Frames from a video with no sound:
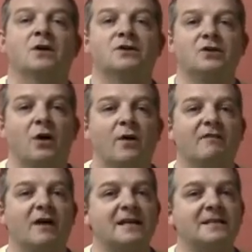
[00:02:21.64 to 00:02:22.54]
So,
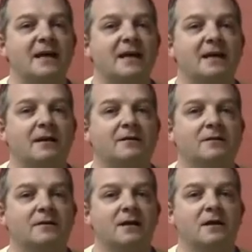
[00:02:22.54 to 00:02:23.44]
if I take
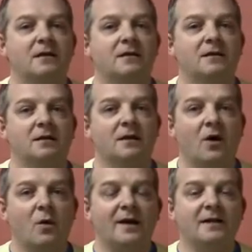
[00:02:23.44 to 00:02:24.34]
the
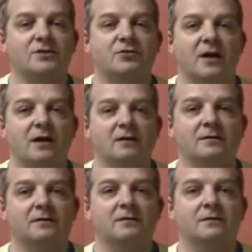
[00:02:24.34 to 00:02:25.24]
low E string
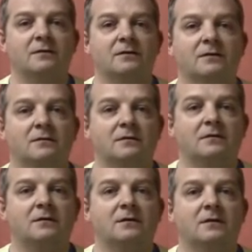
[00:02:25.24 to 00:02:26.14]

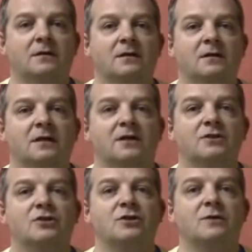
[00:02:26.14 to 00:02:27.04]

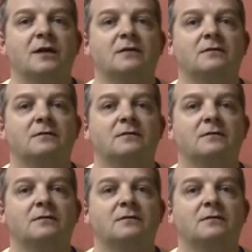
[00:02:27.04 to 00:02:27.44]
and tune it